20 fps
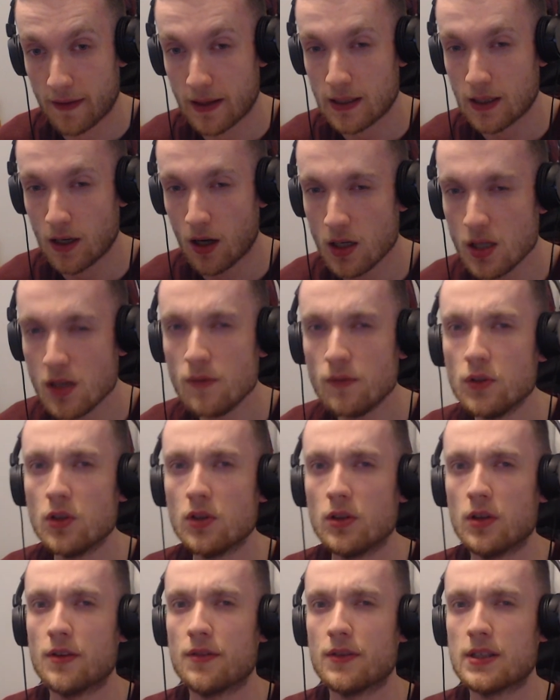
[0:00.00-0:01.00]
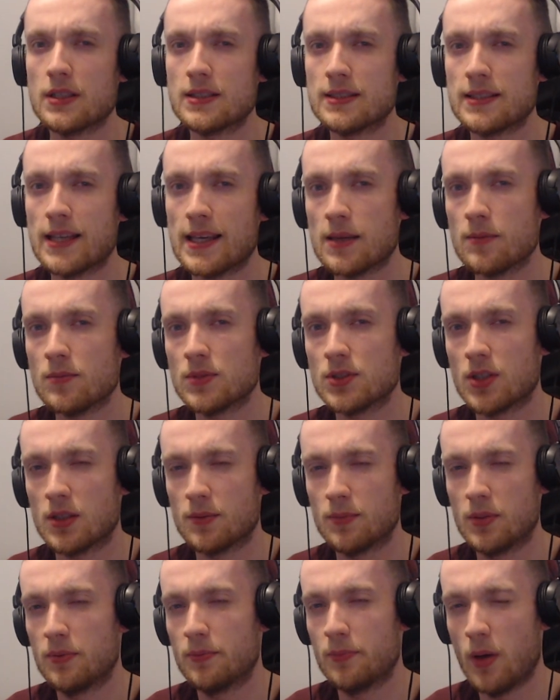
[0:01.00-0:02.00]
kind of look like the same type
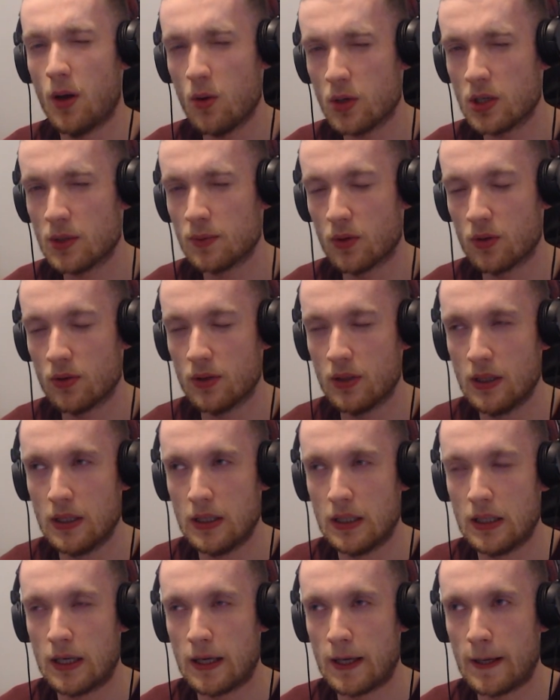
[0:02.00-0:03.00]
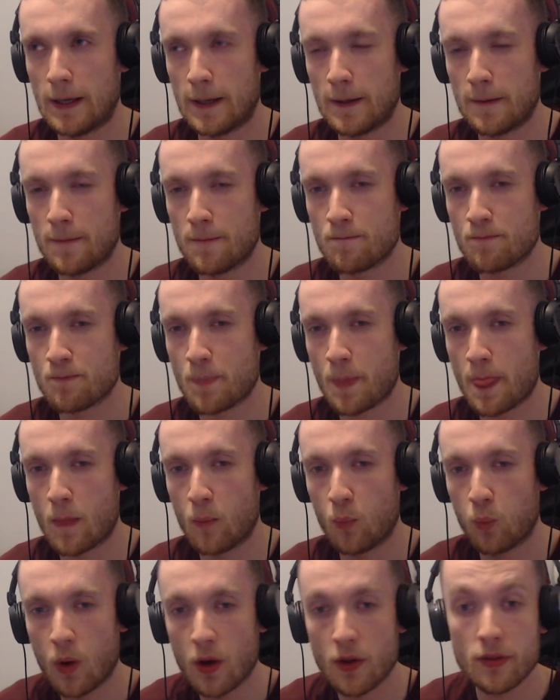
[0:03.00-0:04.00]
of Pokemon.
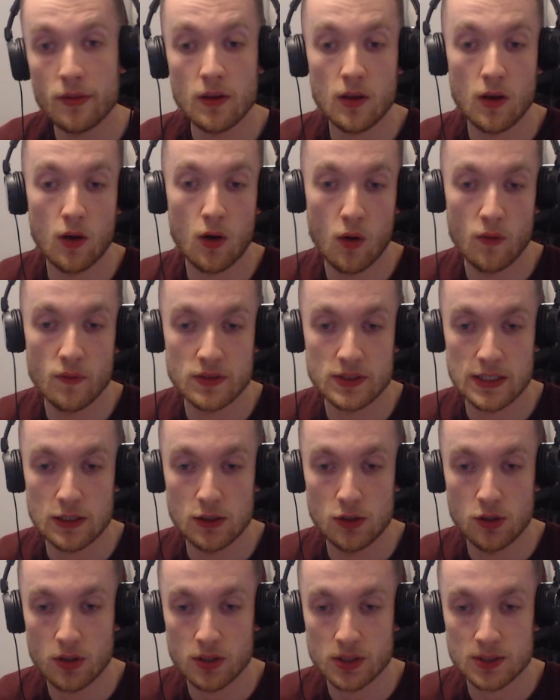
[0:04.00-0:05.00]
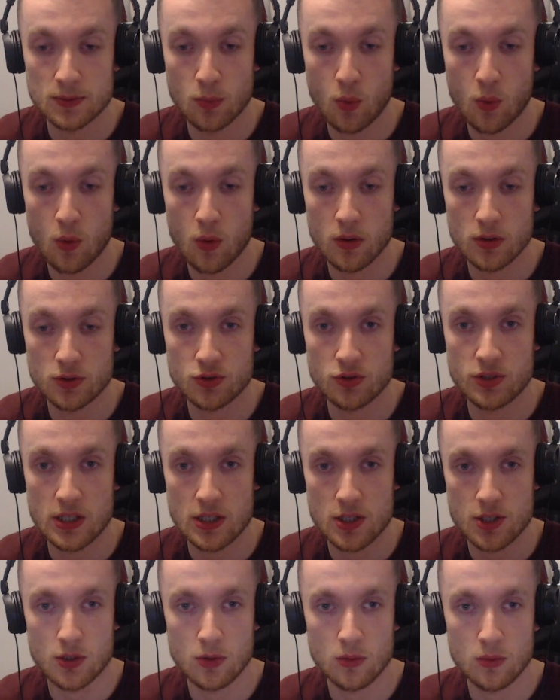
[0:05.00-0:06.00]
One obviously looks more
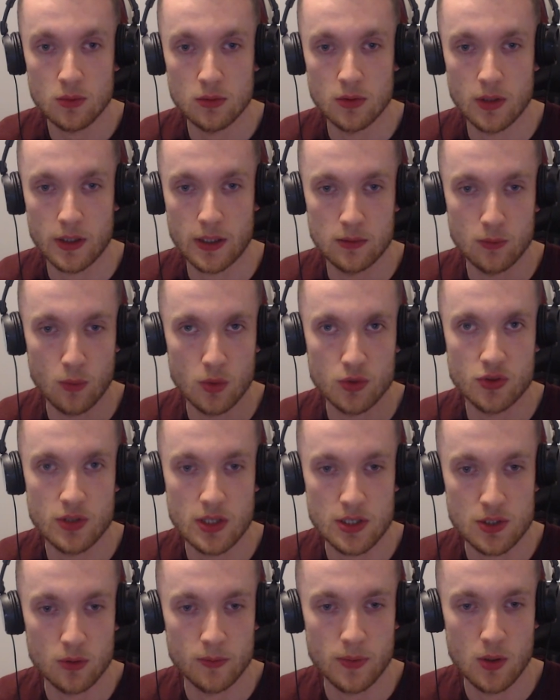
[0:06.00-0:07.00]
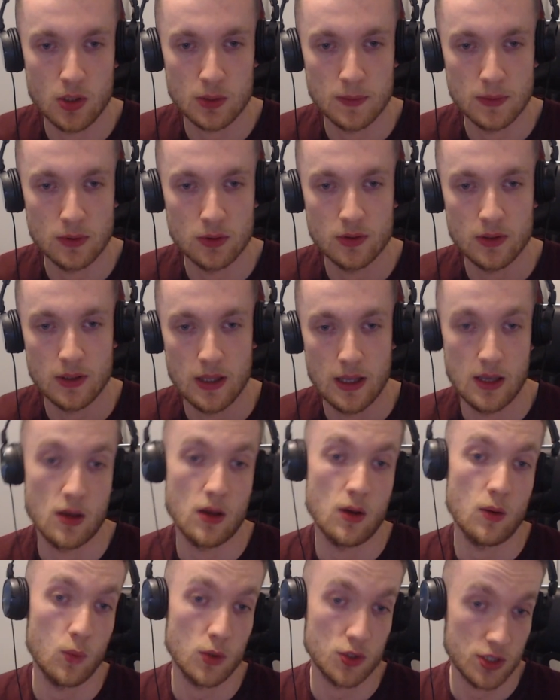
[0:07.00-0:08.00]
traditional, like a more traditional Pokemon,
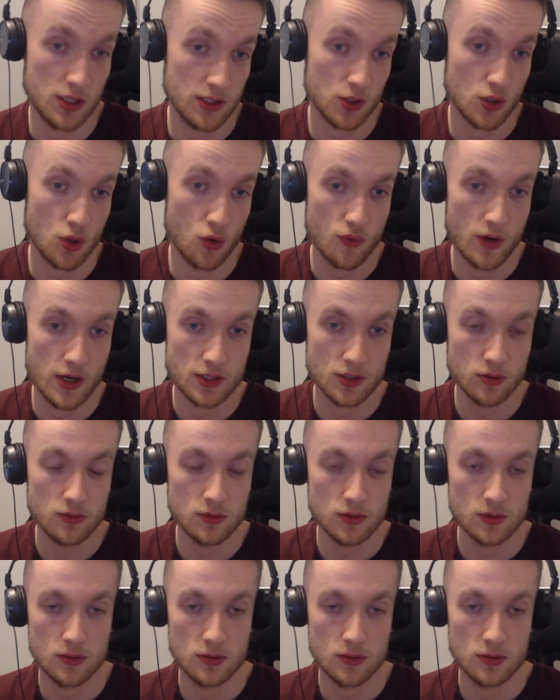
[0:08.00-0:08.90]
which is Koraidon.